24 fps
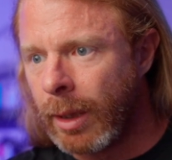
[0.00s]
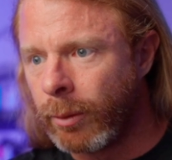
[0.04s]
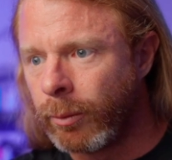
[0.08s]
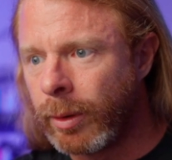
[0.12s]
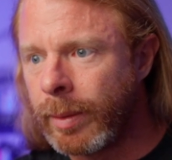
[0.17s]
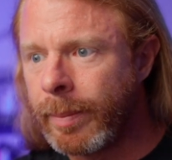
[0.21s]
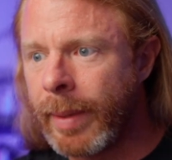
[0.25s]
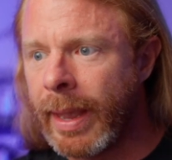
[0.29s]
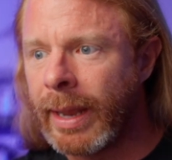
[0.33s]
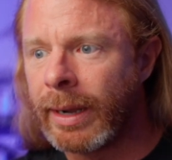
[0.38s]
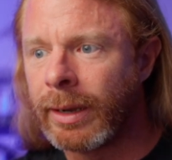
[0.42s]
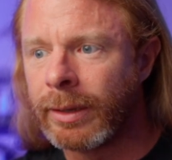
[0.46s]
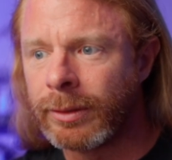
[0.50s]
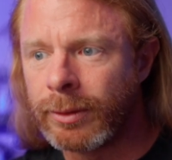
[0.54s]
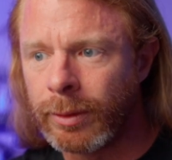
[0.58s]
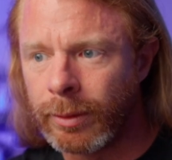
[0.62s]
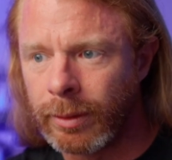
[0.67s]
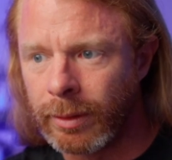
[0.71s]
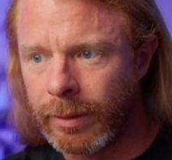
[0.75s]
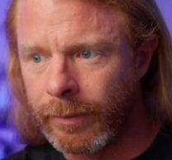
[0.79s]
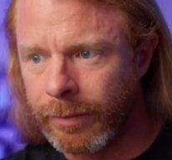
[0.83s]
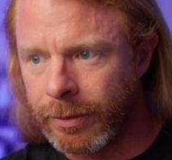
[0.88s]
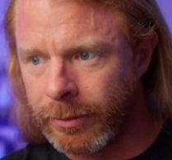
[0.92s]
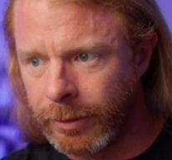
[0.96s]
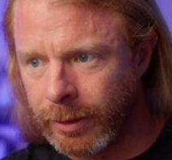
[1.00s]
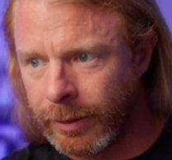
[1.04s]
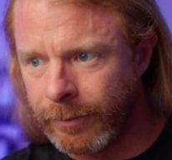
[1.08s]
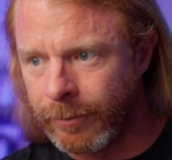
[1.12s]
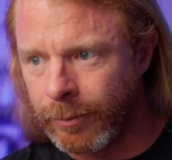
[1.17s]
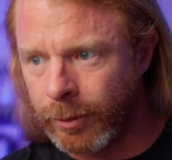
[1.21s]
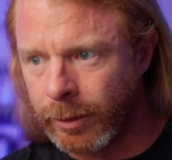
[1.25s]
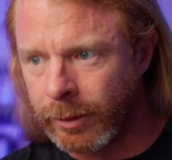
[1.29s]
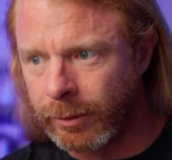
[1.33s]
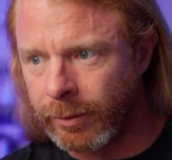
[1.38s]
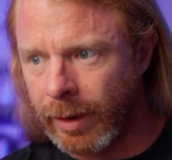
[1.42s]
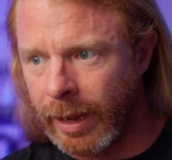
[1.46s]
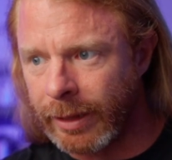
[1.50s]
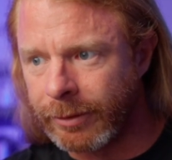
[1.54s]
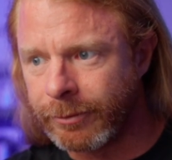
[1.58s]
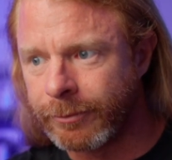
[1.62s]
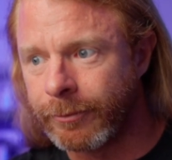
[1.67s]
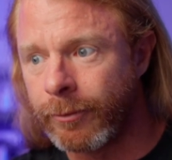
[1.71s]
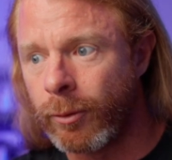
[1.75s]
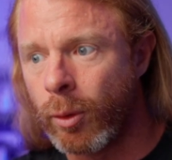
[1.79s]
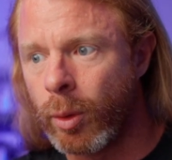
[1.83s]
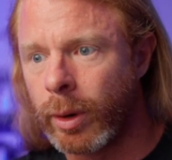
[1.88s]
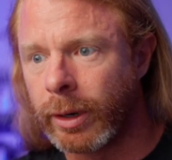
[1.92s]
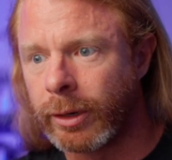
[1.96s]
We made a total of 34
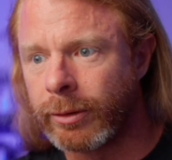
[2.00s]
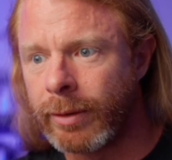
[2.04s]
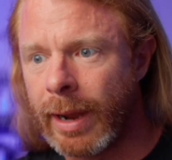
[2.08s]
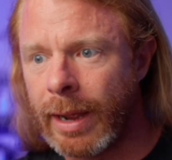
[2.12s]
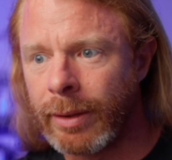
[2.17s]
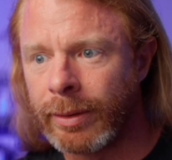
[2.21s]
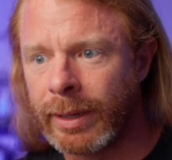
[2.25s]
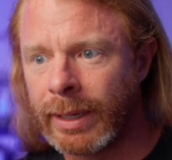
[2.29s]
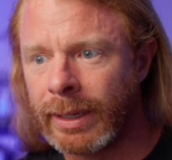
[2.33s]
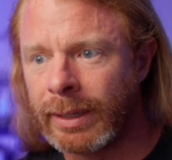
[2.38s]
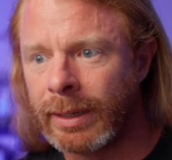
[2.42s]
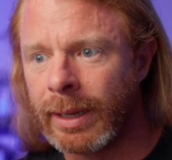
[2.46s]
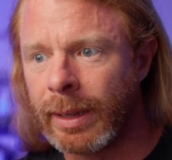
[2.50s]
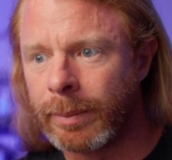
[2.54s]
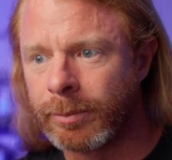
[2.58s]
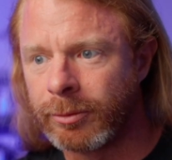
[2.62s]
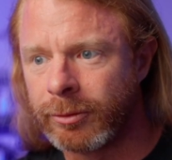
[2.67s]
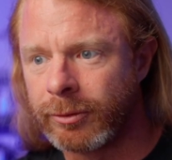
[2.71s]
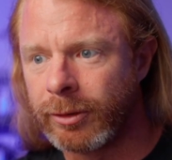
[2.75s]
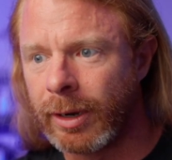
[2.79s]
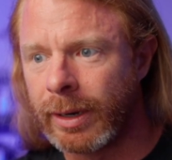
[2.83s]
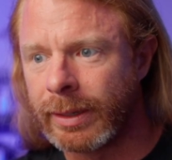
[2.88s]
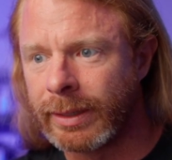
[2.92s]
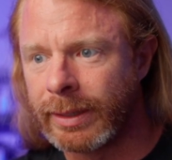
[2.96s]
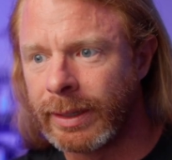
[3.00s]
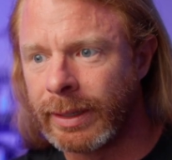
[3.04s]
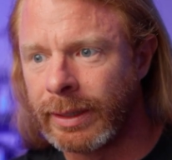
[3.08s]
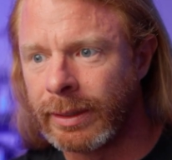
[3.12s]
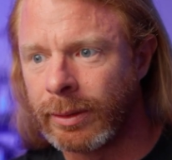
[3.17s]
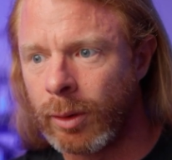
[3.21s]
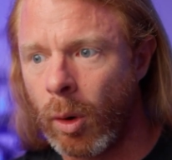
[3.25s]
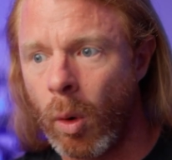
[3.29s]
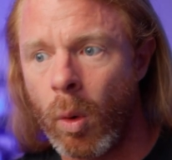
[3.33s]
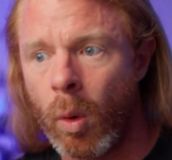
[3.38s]
arrests for crowding, obstructing,